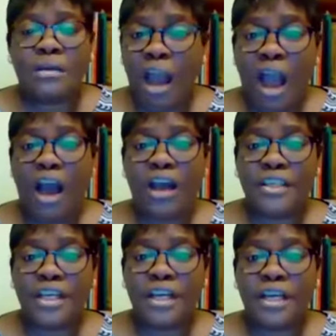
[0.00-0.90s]

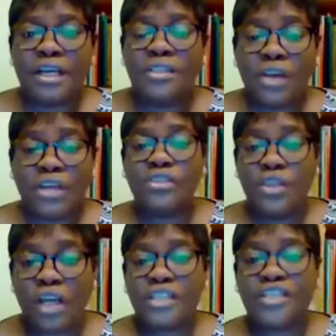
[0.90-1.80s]
God does
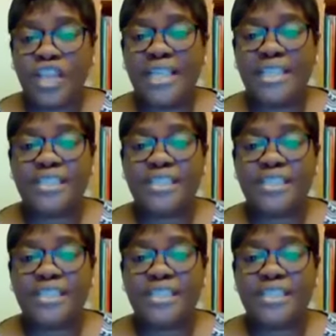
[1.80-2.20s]
not change